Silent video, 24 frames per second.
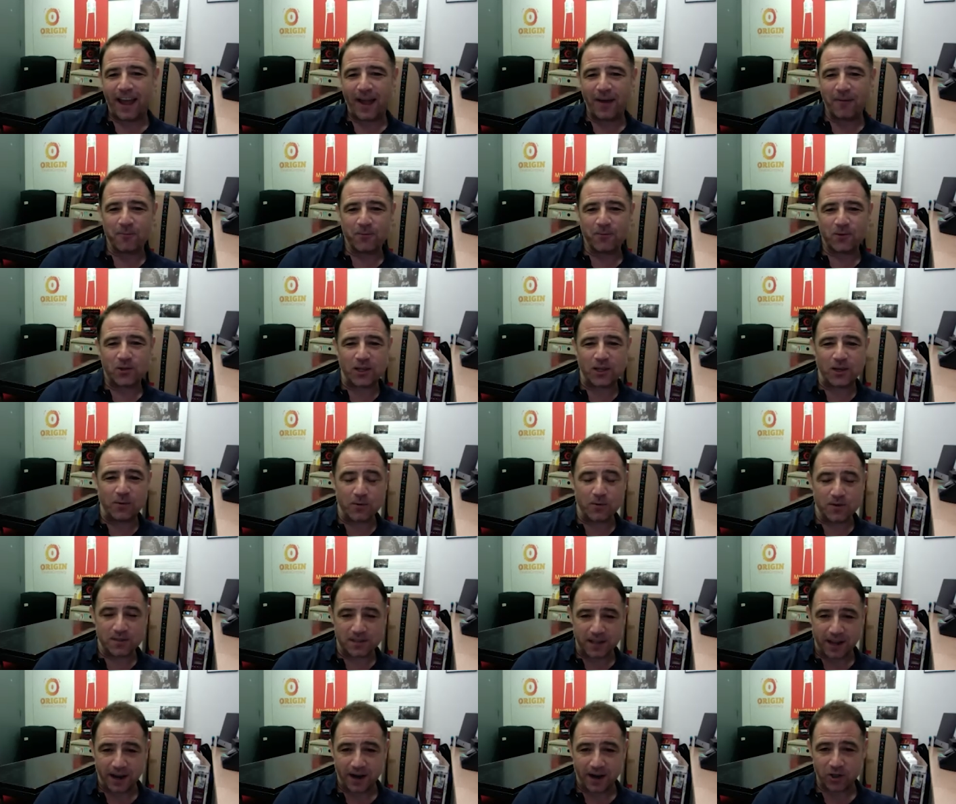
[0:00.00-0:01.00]
She
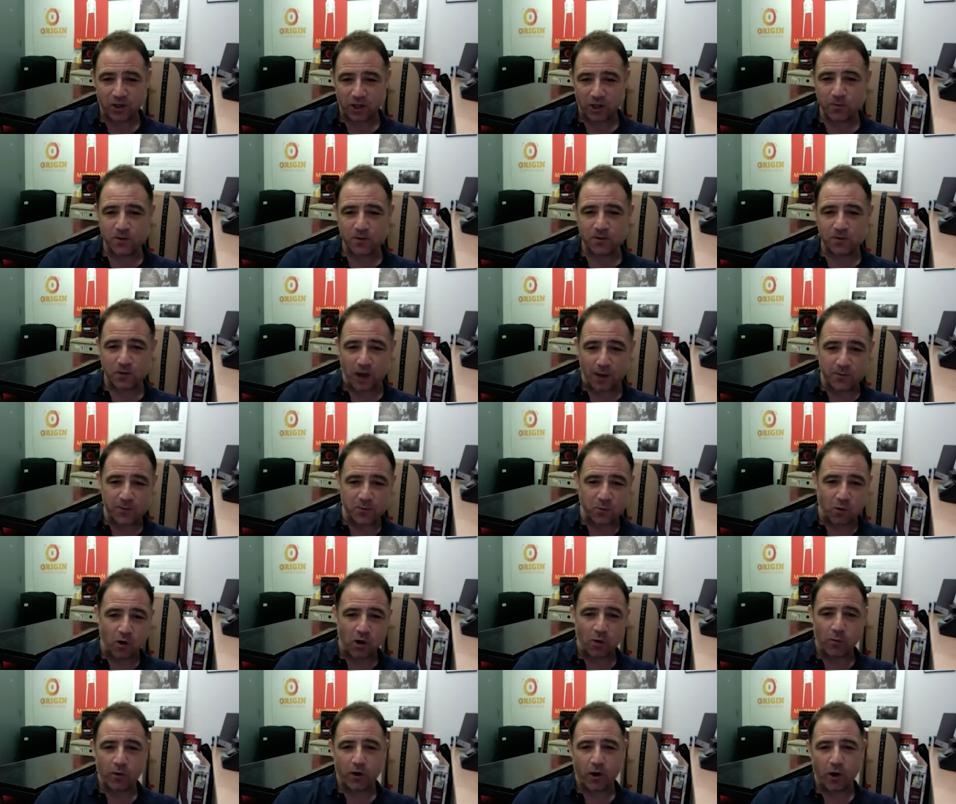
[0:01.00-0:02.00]
was there. I was
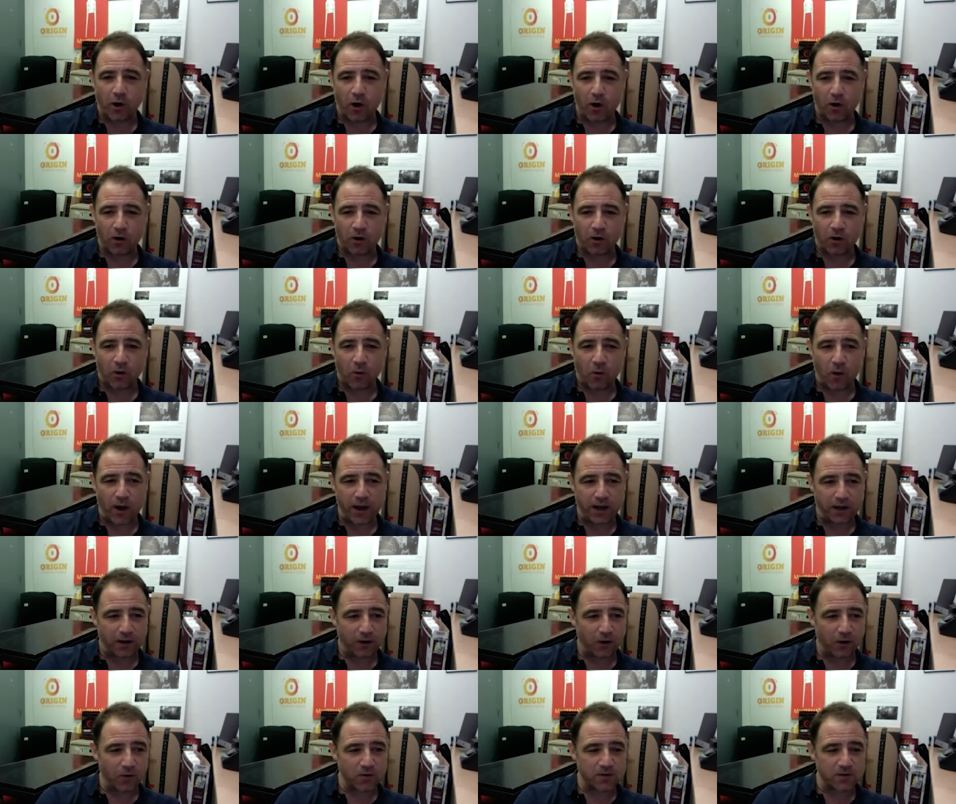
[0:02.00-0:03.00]
working with her quite
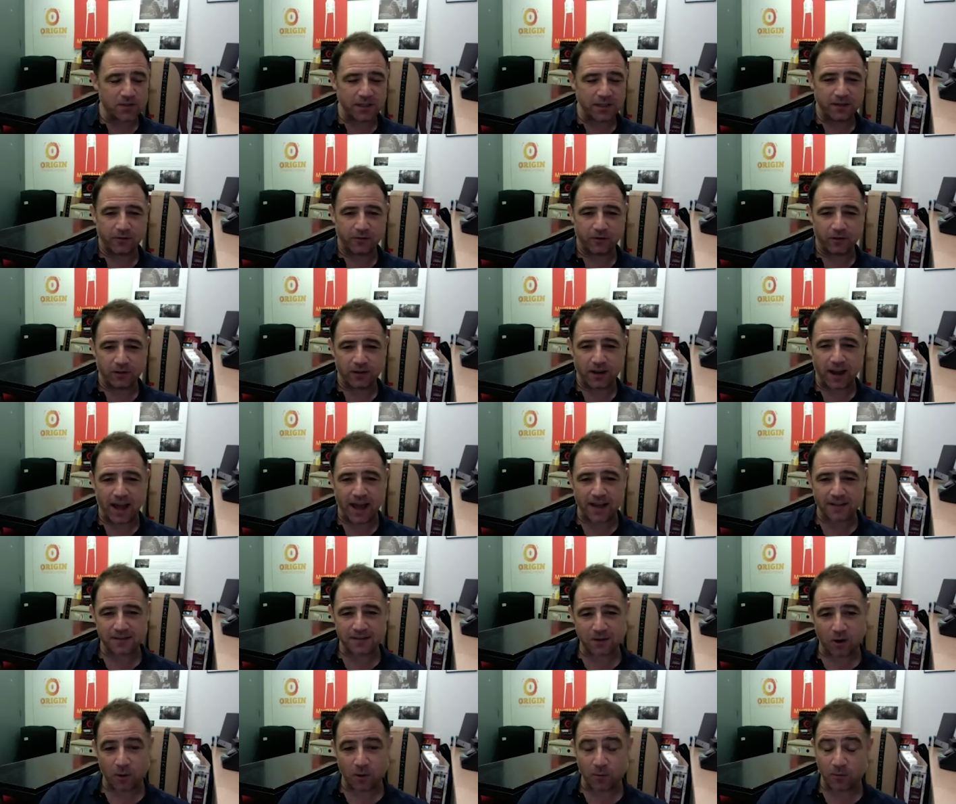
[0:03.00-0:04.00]
closely for the
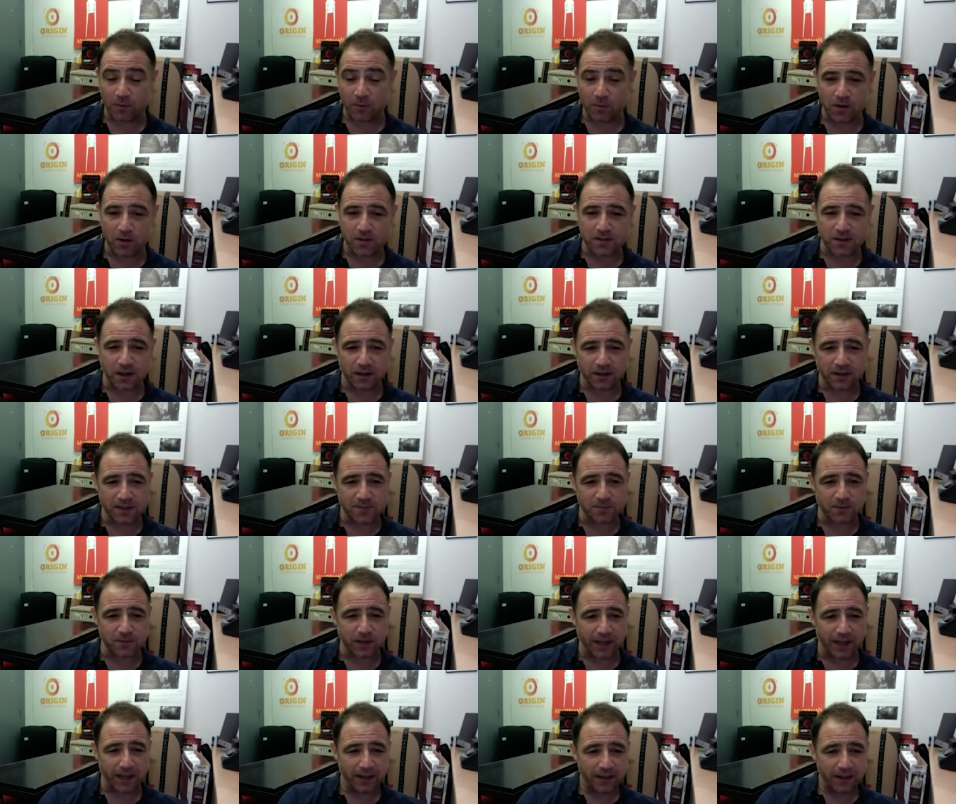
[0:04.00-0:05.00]
last couple of months on this
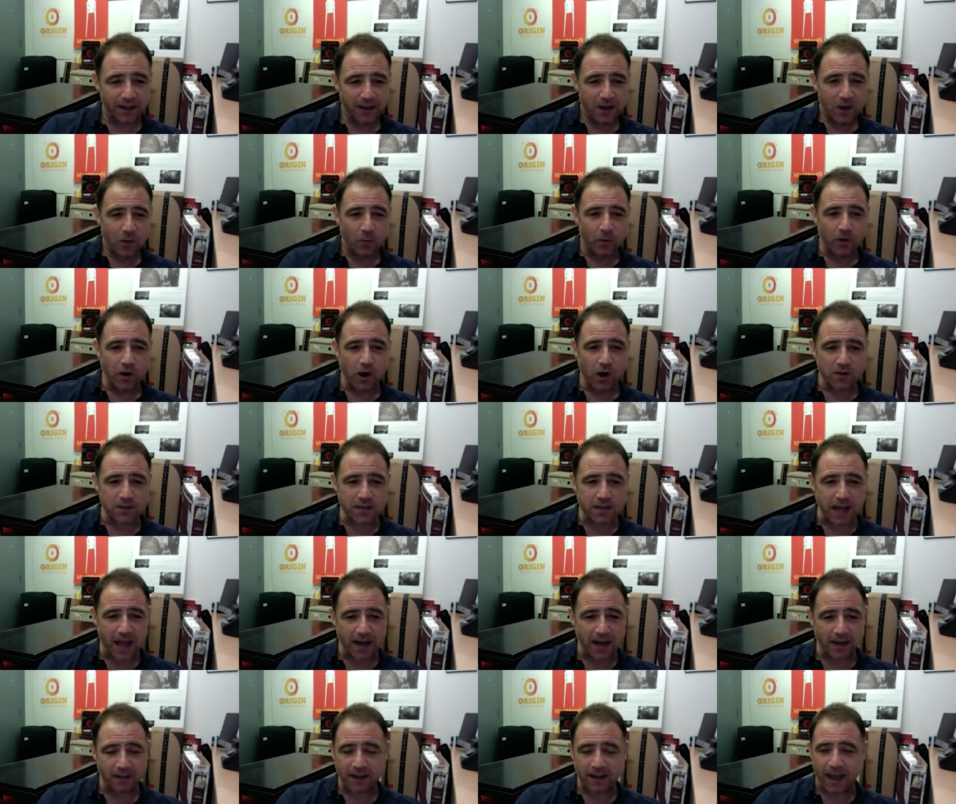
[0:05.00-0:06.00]
play. We also
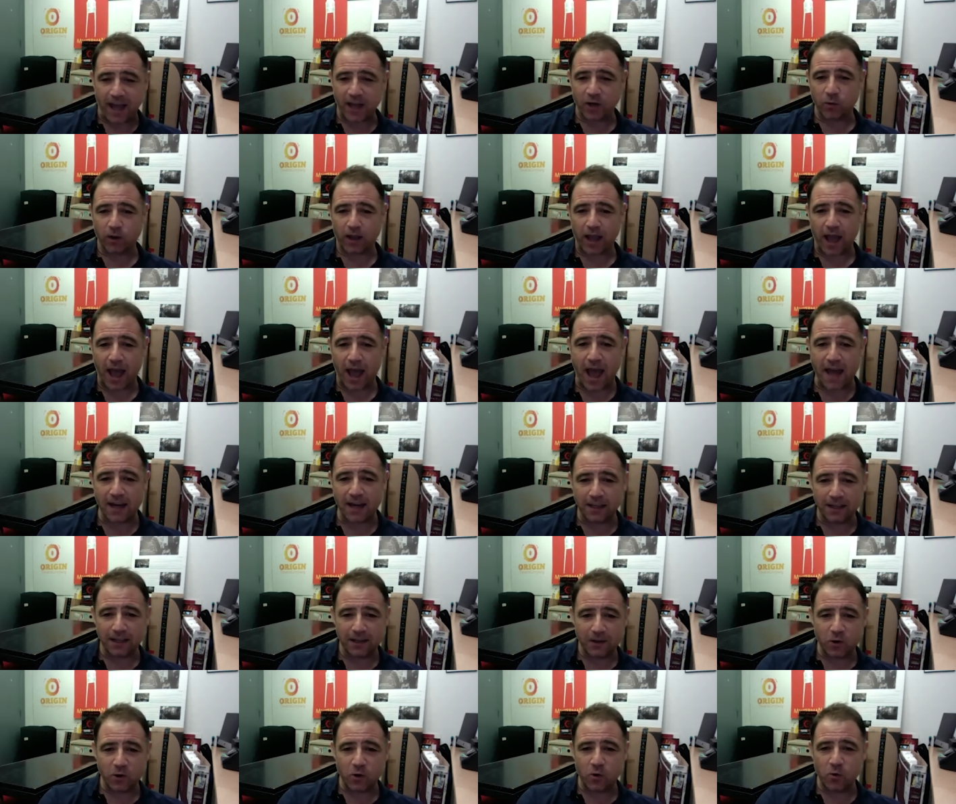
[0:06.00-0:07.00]
had a
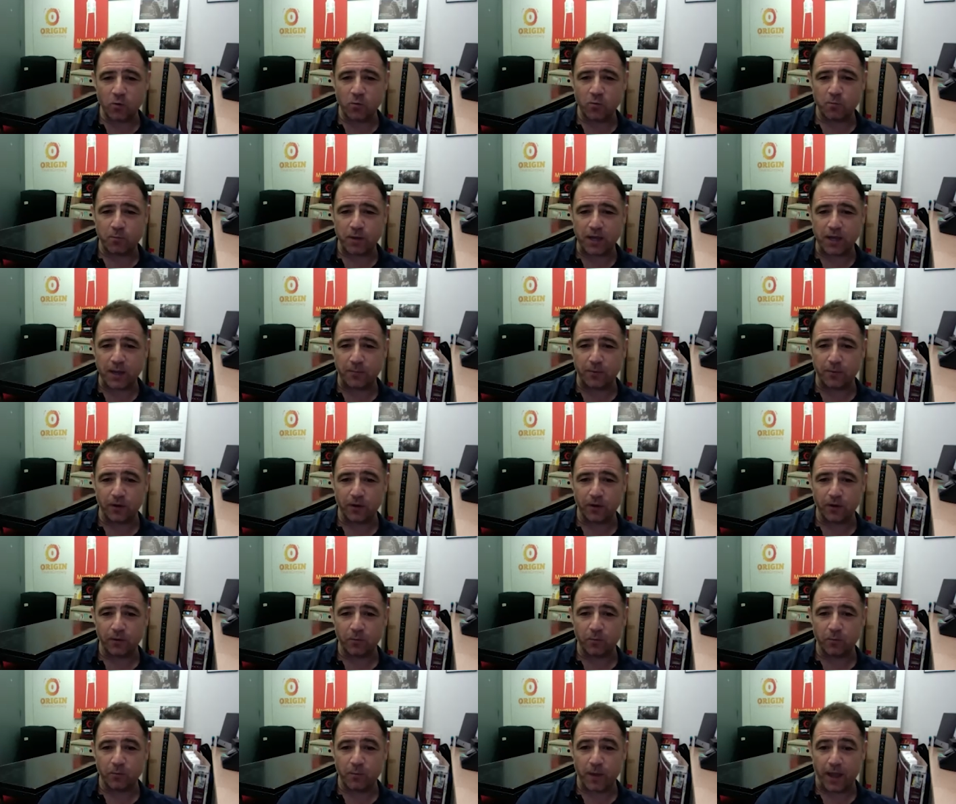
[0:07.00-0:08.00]
Tandwakani, who
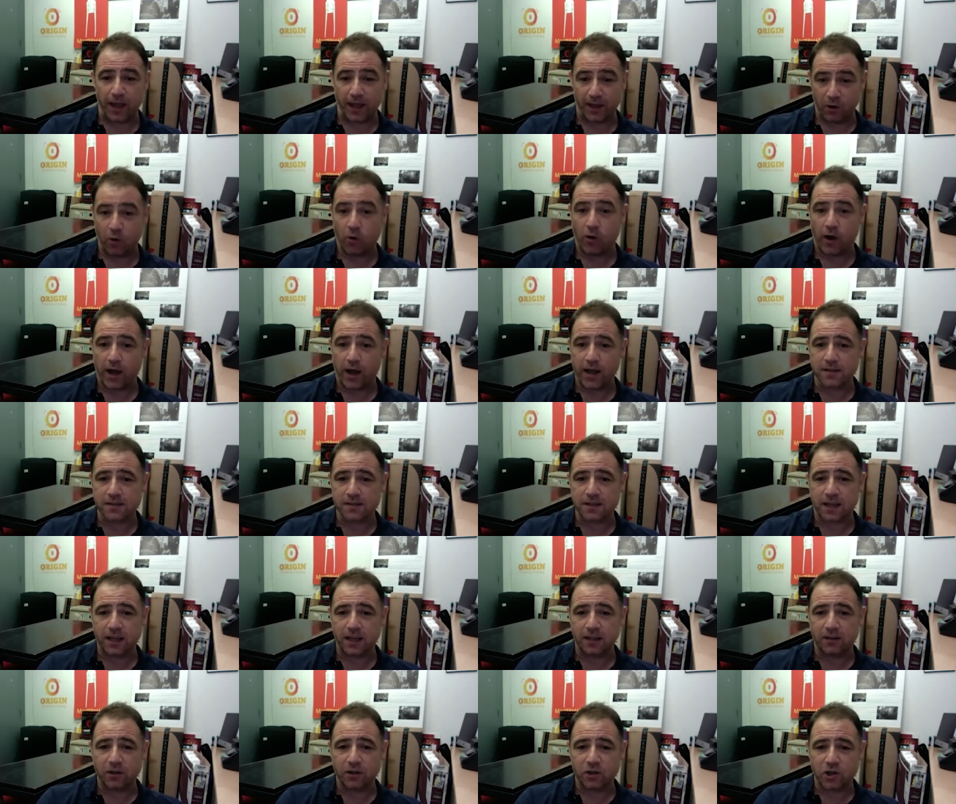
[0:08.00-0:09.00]
people may know as
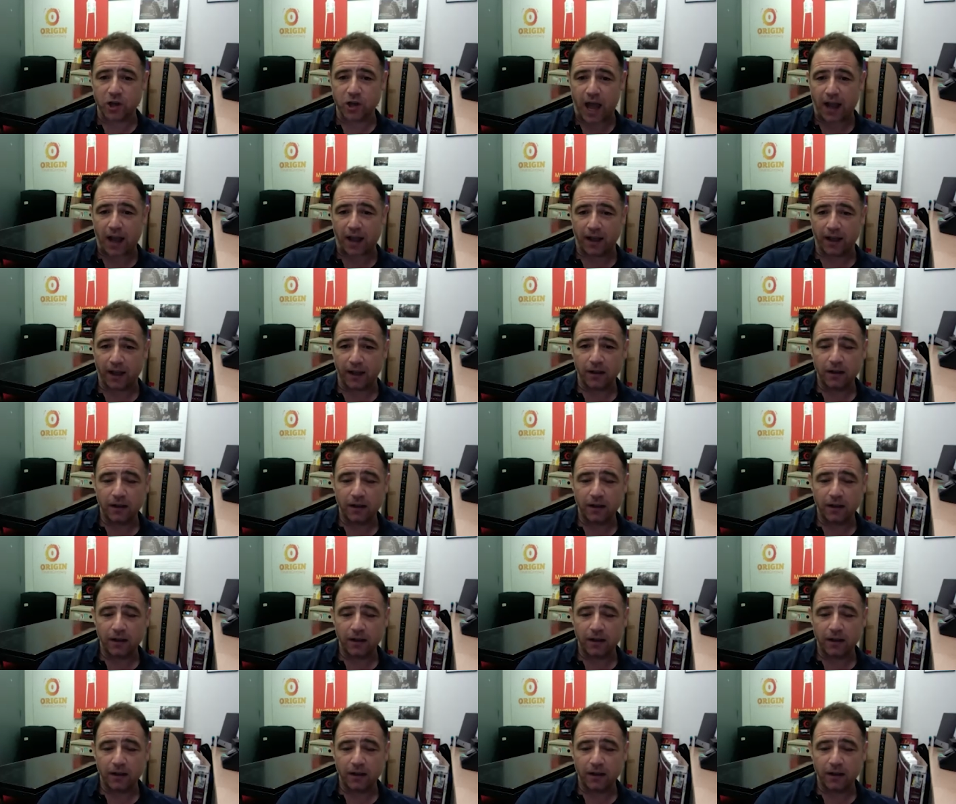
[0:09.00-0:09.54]
King T'Chaka